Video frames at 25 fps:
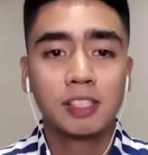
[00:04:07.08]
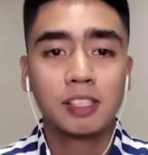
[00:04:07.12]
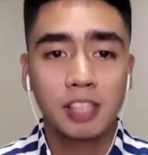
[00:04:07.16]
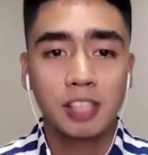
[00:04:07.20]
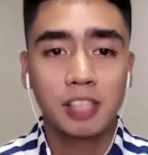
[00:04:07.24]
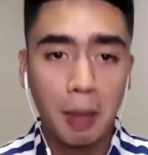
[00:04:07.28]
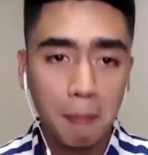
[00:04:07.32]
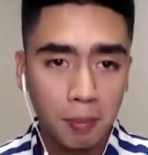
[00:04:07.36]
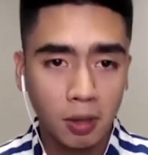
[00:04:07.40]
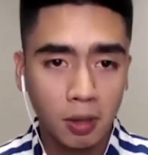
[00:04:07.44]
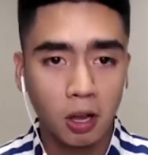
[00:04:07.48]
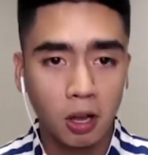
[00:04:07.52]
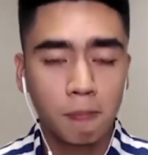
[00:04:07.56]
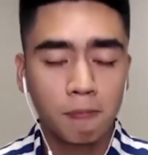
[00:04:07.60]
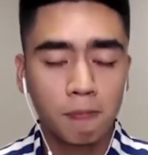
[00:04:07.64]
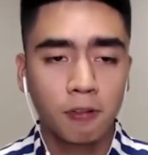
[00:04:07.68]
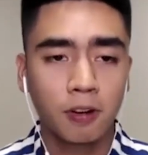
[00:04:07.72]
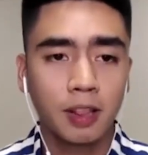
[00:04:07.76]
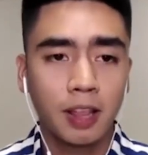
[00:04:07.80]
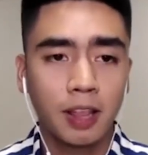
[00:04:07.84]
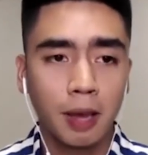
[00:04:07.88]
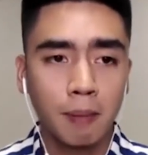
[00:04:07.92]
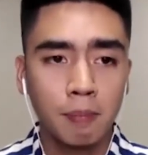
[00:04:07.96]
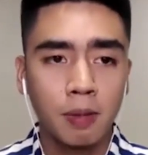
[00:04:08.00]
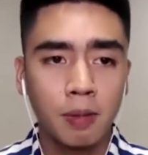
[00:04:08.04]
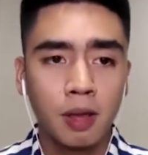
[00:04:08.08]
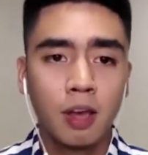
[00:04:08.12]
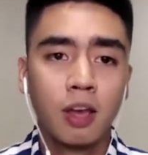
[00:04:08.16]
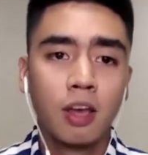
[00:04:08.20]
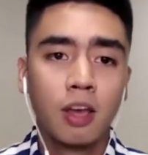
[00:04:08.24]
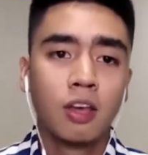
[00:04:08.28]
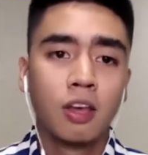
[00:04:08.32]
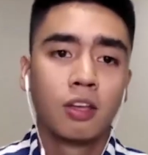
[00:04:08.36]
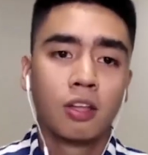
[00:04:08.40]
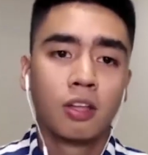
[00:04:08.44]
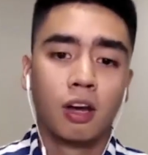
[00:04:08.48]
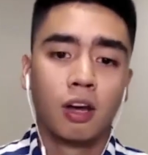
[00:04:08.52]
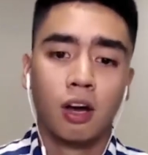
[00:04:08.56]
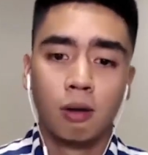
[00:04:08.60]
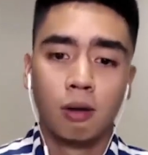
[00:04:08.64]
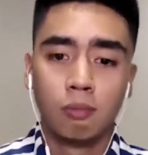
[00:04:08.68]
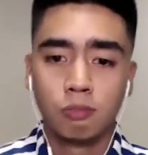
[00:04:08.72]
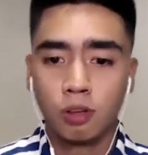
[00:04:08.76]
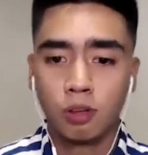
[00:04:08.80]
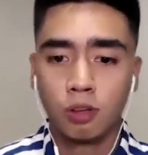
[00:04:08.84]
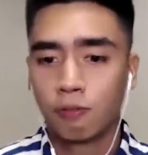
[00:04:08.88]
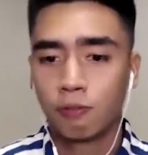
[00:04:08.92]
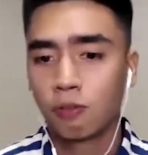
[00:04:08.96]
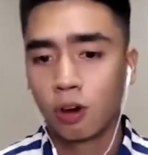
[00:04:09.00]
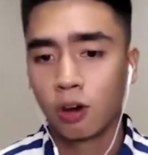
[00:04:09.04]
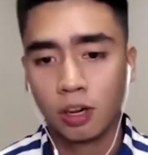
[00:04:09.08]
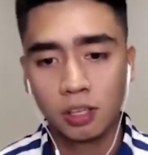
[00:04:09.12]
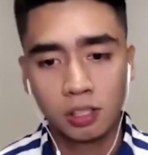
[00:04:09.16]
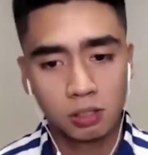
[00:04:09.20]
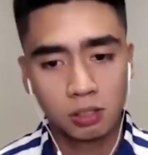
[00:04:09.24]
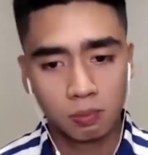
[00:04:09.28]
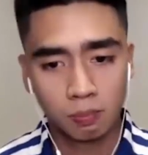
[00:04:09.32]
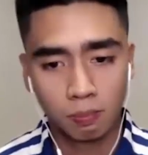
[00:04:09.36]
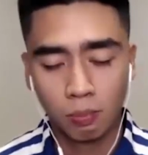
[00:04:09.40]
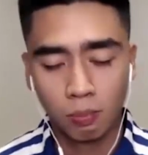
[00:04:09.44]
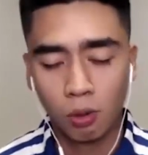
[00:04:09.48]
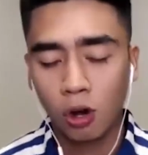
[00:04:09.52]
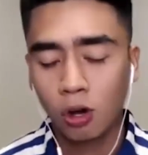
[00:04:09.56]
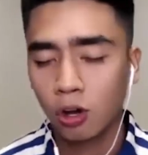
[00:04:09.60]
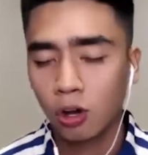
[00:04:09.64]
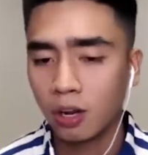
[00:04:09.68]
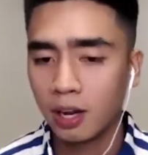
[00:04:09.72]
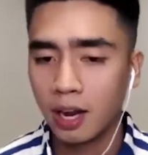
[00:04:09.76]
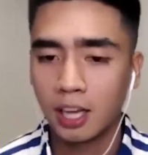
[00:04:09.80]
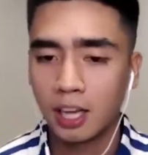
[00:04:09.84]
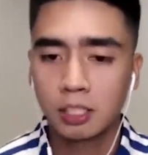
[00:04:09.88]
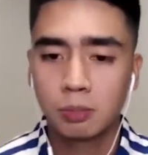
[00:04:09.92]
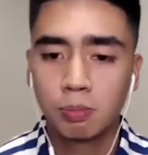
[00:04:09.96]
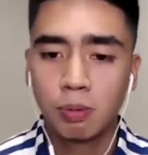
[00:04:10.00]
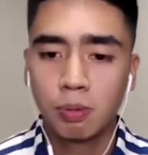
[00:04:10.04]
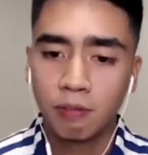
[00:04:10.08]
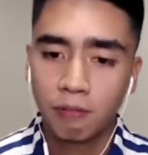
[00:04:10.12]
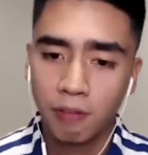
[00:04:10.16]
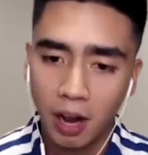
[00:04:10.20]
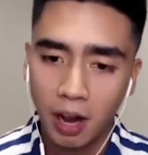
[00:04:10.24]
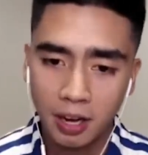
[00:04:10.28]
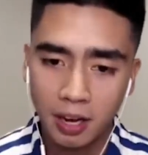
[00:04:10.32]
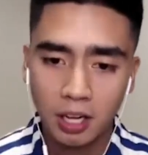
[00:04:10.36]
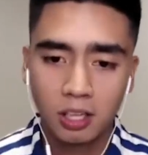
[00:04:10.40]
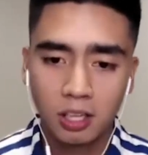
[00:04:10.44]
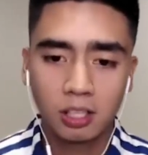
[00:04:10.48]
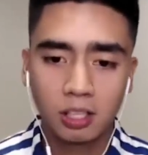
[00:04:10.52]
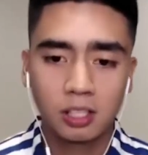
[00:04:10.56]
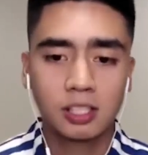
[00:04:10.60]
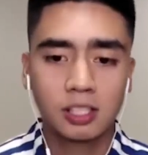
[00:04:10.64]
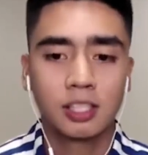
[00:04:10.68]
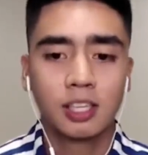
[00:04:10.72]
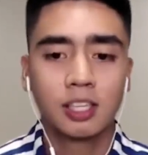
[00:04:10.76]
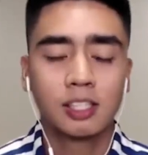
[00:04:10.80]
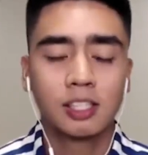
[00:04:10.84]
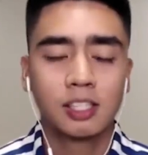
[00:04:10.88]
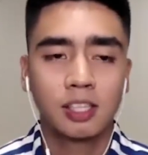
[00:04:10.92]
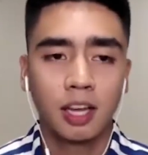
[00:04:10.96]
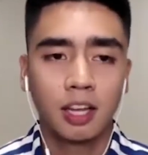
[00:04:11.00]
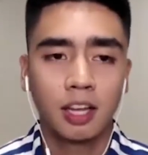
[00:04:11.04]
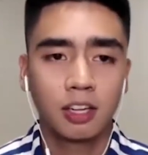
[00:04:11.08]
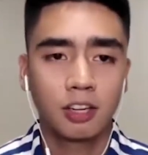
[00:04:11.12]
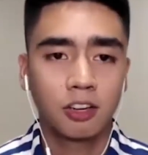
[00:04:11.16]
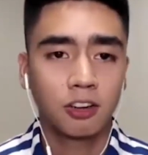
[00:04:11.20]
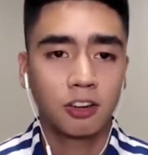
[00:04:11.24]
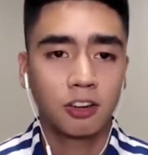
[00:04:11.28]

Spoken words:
stepping up for them. Of course, Mocon has been very consistent.